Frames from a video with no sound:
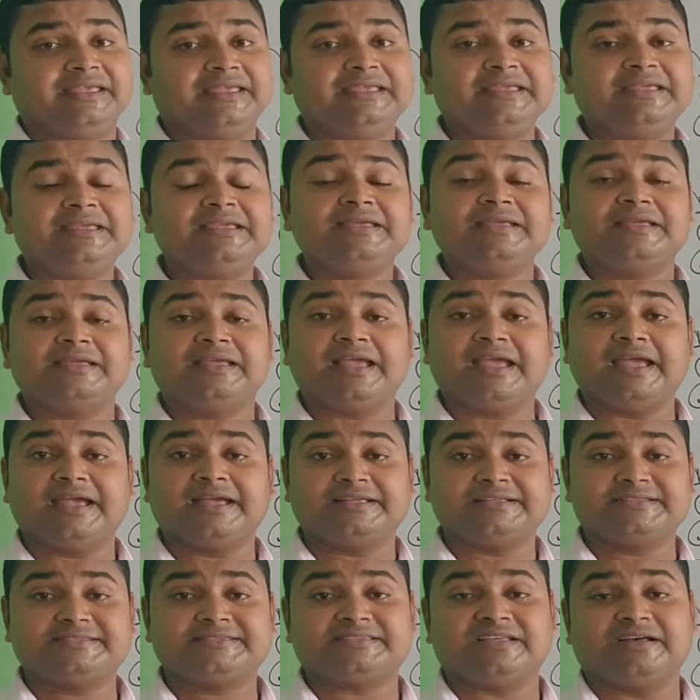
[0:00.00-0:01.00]
He
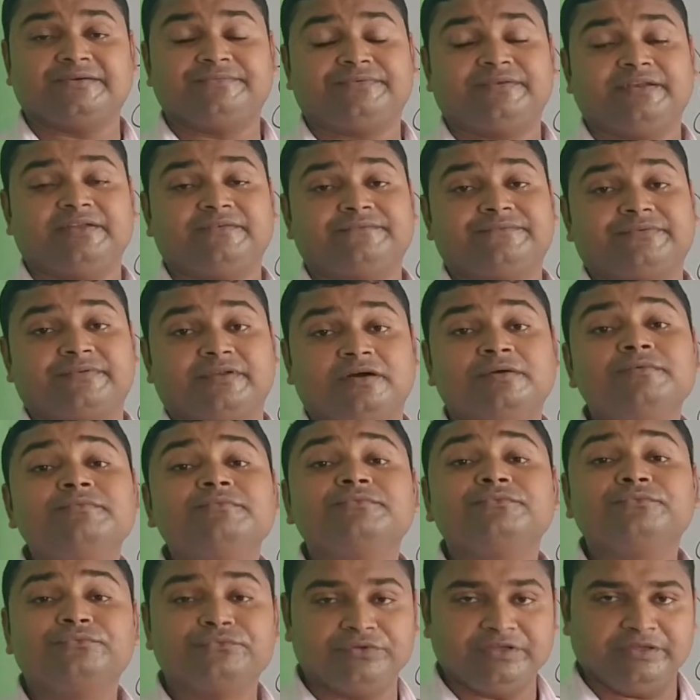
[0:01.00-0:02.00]
is suffering
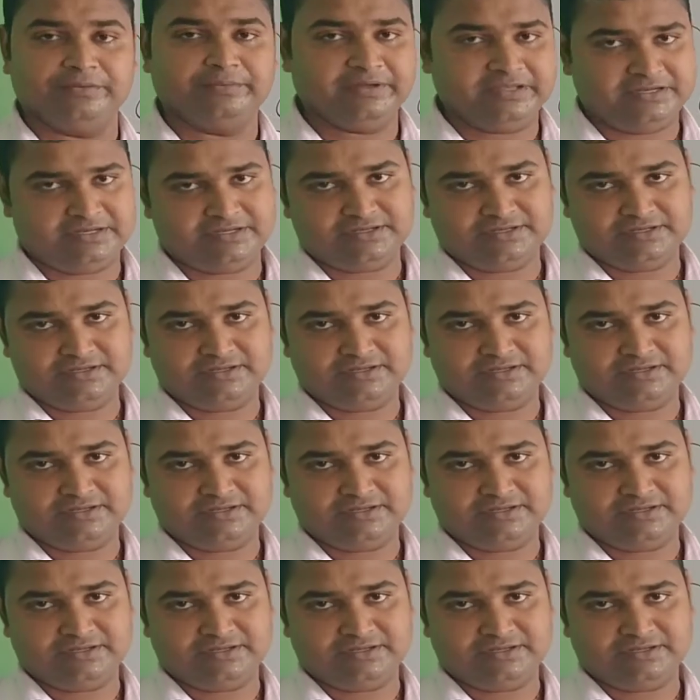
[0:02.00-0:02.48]
from fever.